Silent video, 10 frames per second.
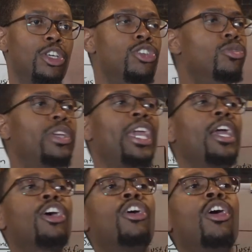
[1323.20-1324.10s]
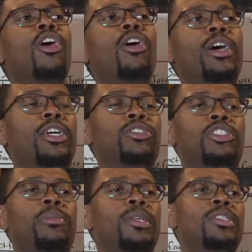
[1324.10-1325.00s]
You can't call L
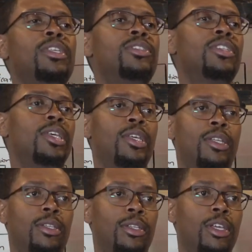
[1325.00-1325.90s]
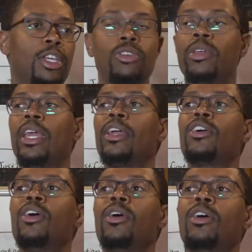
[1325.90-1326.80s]
G B T sin. You can't
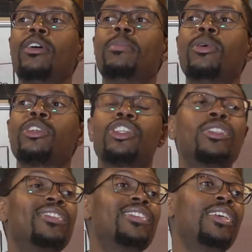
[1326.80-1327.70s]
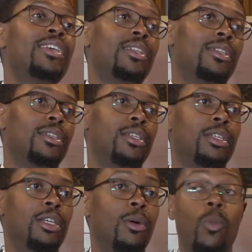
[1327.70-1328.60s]
call abortion sin,
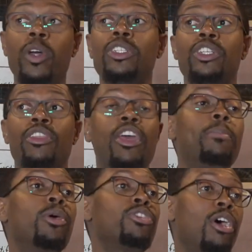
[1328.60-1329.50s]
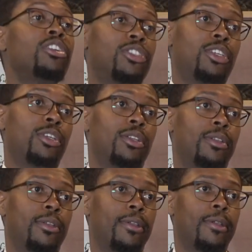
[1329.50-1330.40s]
which they both are sin.
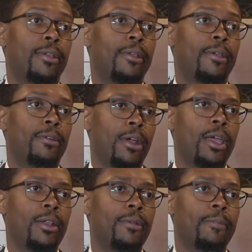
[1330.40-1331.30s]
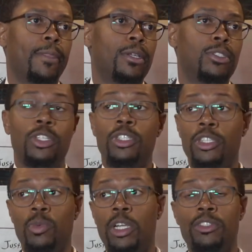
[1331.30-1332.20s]
Right? Just
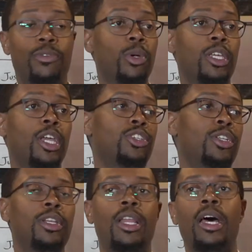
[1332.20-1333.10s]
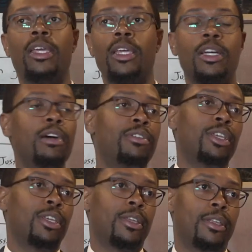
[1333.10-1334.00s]
as well as fornication and lying and coveting.